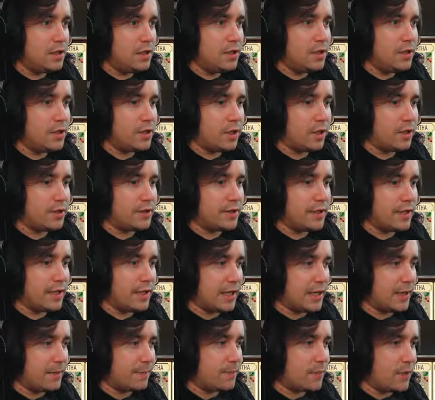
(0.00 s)
You go in
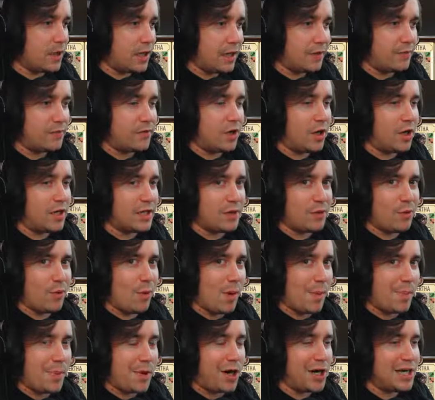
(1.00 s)
there. I have no idea
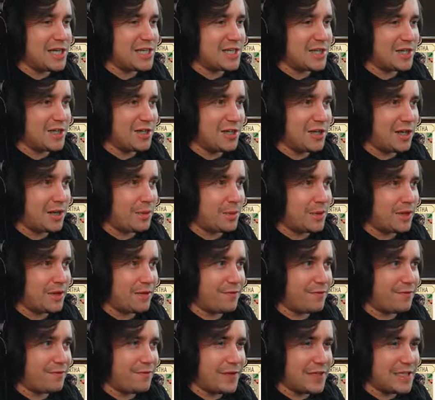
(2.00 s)
what my party's going to look like when I
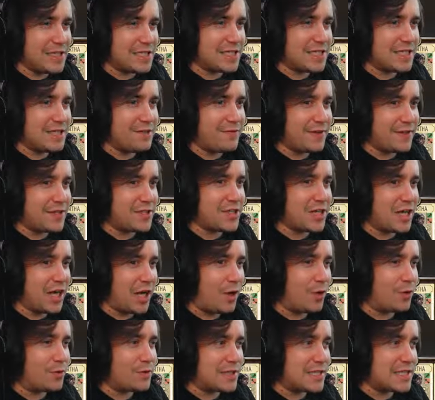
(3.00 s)
eventually venture
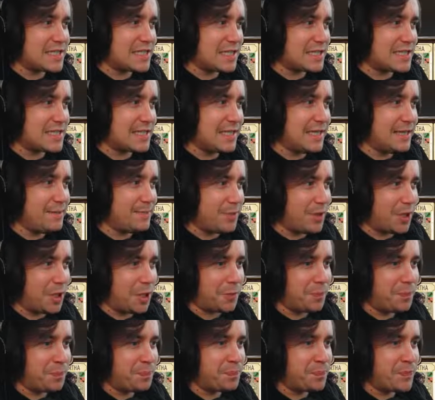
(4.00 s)
out of the city,
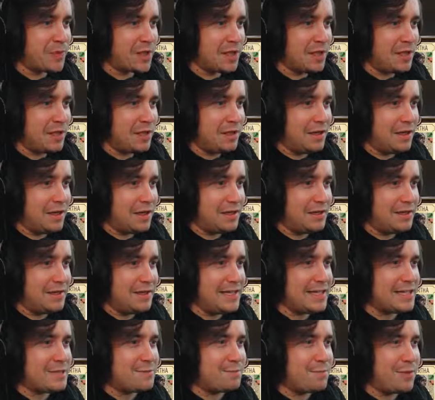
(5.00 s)
but at
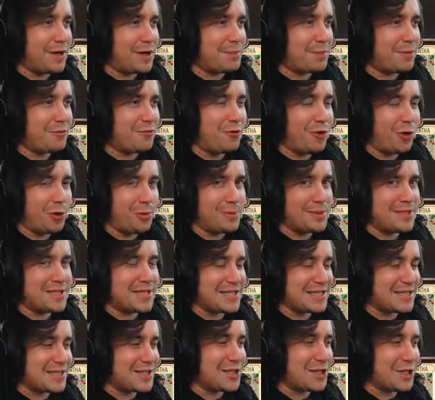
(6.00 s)
least my
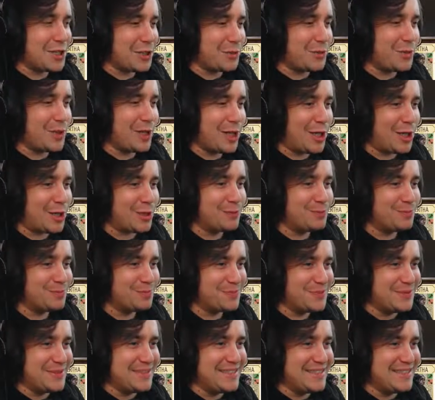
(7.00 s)
performances are doing well.
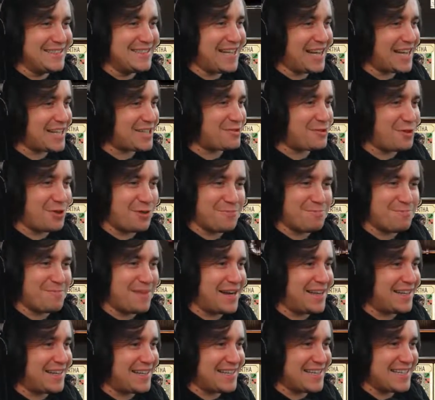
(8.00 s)
That's what
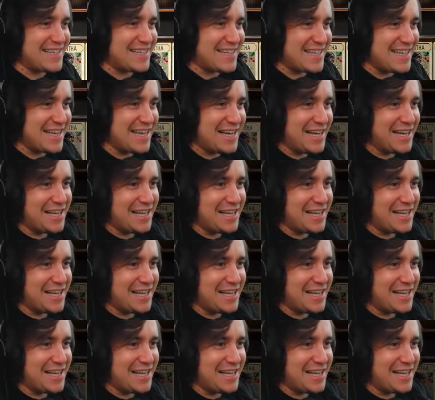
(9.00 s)
matters.